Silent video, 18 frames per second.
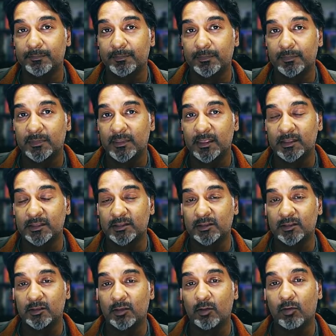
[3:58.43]

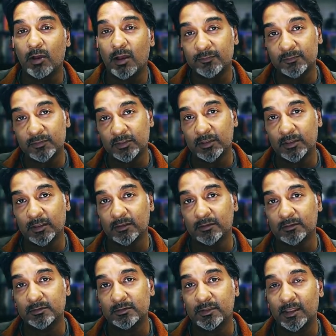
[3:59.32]
that go off to the
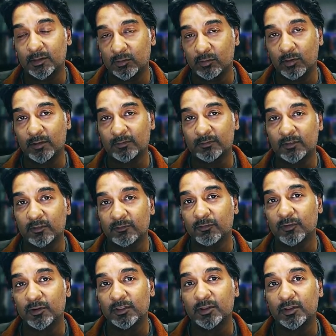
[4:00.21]
that go off to the
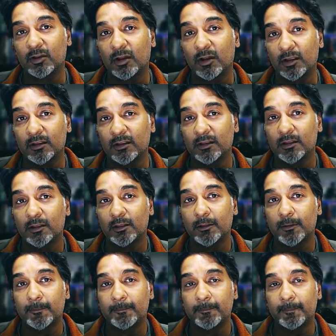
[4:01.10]
front of the car.
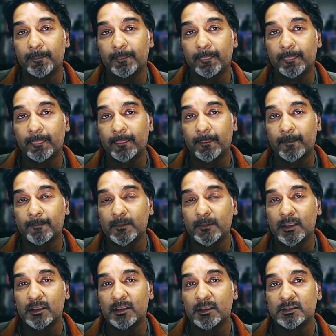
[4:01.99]

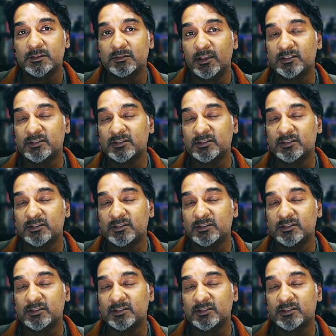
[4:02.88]
So as you